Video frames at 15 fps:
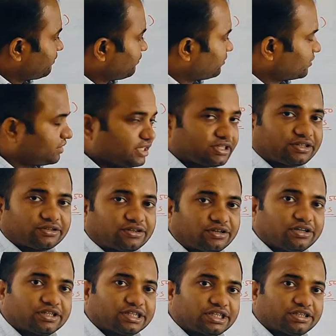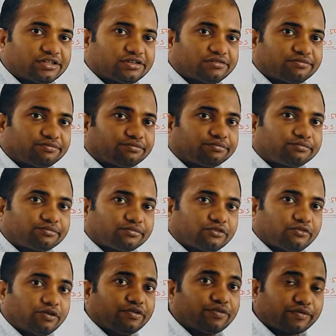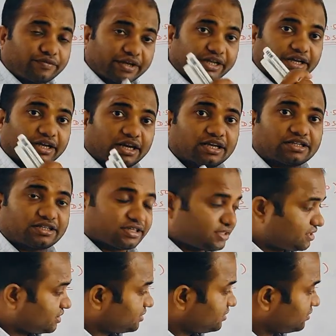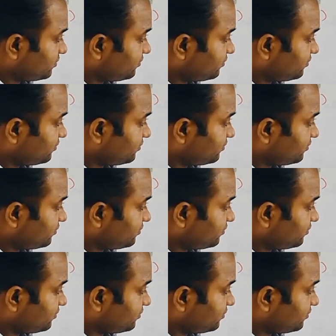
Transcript: for these conditions, when you are wearing glasses,